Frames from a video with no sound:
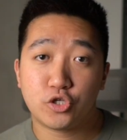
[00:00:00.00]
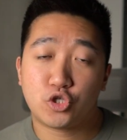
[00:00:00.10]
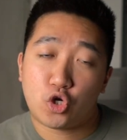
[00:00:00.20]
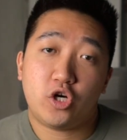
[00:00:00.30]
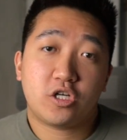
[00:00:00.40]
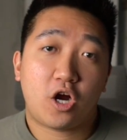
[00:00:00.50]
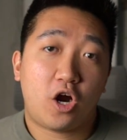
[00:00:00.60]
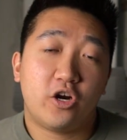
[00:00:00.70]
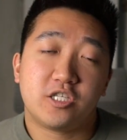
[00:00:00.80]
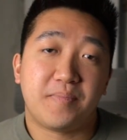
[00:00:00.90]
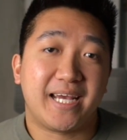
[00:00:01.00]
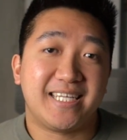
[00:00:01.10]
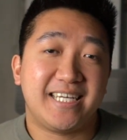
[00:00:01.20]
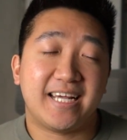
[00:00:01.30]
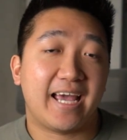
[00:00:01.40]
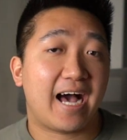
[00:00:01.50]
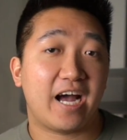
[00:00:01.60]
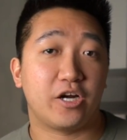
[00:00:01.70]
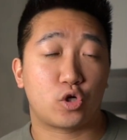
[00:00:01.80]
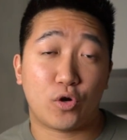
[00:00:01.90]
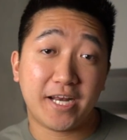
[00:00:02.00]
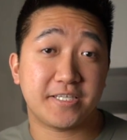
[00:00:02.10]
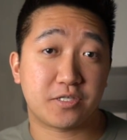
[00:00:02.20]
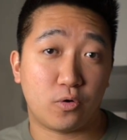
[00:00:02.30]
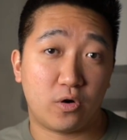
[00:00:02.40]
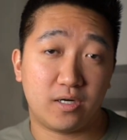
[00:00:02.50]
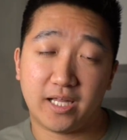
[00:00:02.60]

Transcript: Certain cards may need a higher credit score,